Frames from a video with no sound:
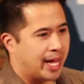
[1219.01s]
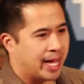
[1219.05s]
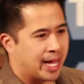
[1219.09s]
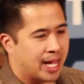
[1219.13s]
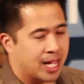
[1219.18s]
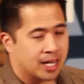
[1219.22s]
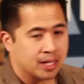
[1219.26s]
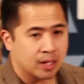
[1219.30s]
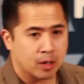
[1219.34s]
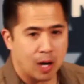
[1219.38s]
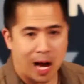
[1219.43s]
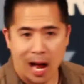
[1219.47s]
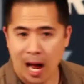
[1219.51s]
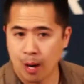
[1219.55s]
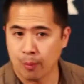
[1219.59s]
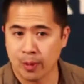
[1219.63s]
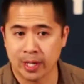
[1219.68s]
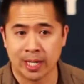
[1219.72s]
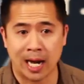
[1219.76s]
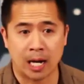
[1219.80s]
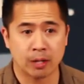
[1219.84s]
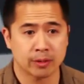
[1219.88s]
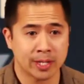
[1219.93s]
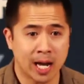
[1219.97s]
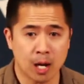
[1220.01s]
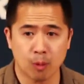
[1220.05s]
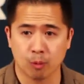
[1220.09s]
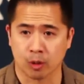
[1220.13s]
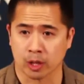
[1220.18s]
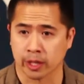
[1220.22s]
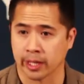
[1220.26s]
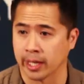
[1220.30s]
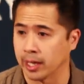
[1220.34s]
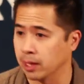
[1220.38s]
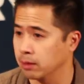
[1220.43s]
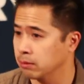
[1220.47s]
And I went out
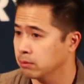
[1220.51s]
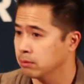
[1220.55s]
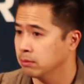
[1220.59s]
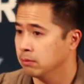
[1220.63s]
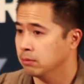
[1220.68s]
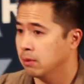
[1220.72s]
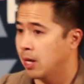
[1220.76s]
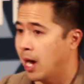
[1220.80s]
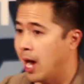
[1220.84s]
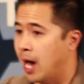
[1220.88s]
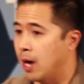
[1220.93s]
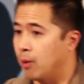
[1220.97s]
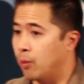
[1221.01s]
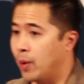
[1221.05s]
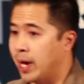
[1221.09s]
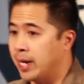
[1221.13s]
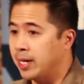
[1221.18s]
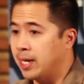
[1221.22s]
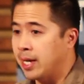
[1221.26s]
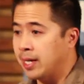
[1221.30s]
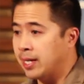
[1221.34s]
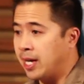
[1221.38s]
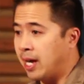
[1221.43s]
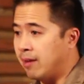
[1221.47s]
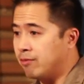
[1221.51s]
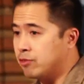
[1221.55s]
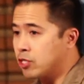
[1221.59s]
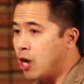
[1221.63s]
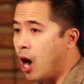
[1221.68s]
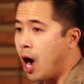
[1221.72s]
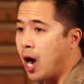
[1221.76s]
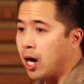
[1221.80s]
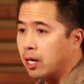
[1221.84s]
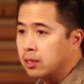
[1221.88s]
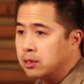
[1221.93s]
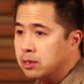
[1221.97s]
networking. I went and gave
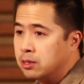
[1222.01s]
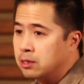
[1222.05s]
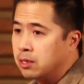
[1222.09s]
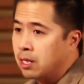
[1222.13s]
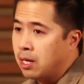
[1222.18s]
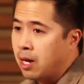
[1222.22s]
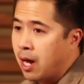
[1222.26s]
talks.